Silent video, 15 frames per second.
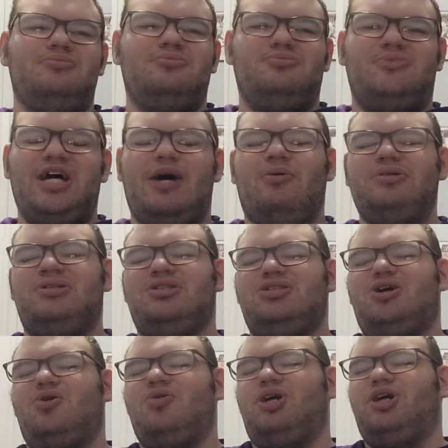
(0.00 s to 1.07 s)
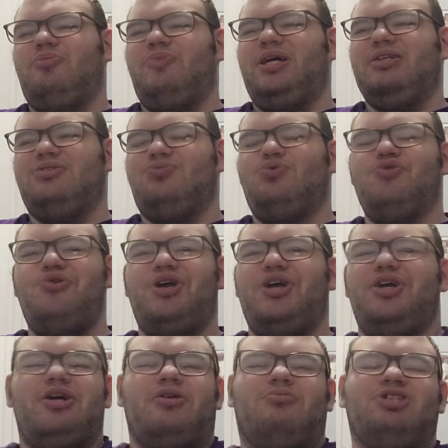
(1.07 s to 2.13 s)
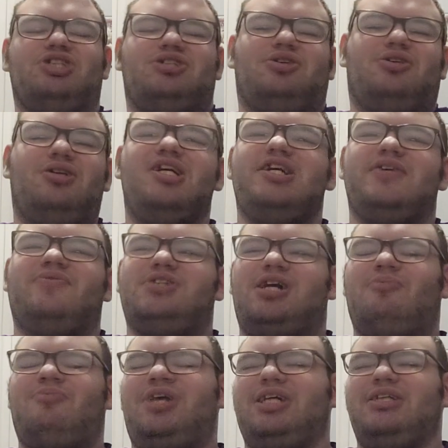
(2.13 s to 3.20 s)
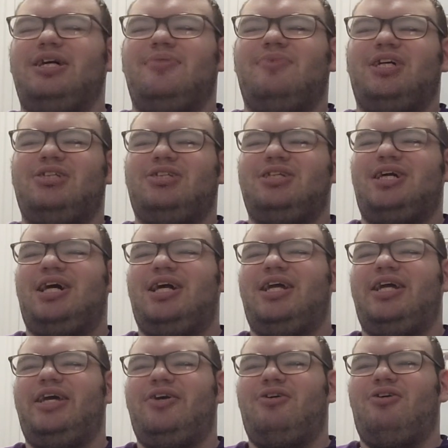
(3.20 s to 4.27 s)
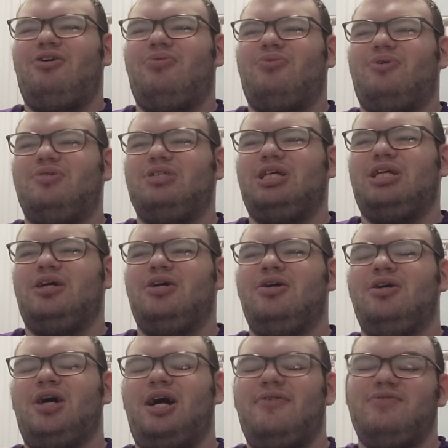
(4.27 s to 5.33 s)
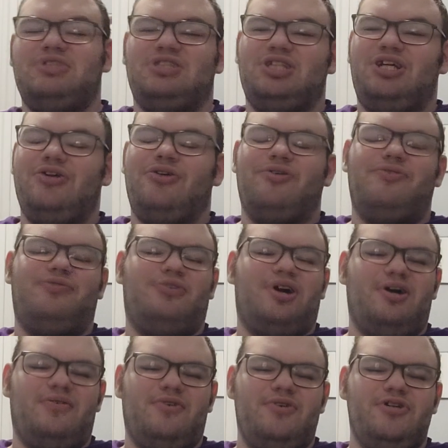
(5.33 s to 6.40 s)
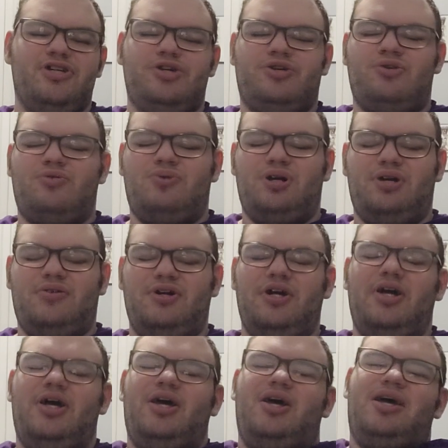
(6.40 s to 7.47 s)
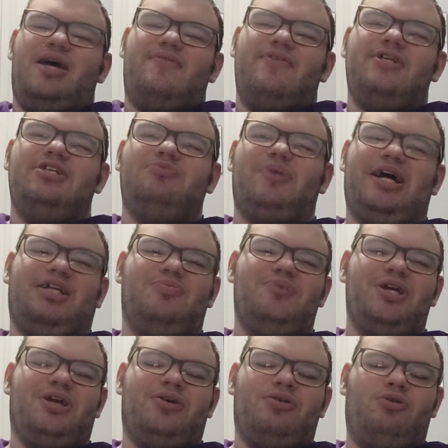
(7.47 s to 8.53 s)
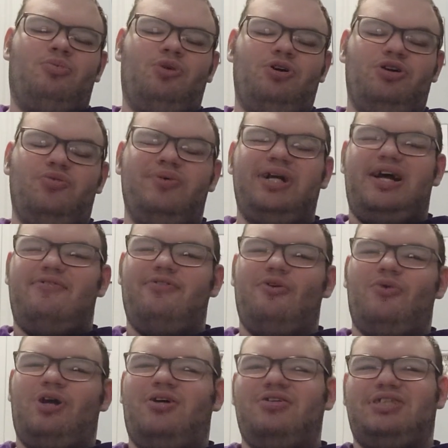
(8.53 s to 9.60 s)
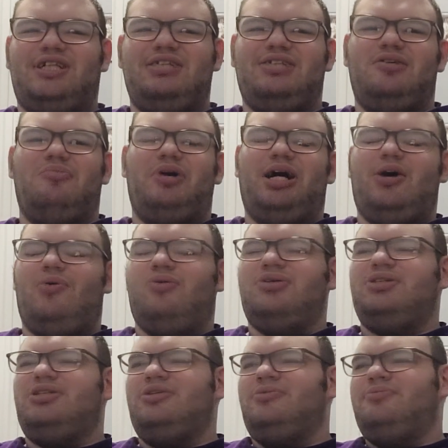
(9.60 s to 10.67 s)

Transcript: that was so good because Rukia, just leaves. And I'm like, damn, that shit kind of hit hard. Where it's like, I haven't seen her in forever, whatever. And then he's back to being a normal human, and everyone else has their powers.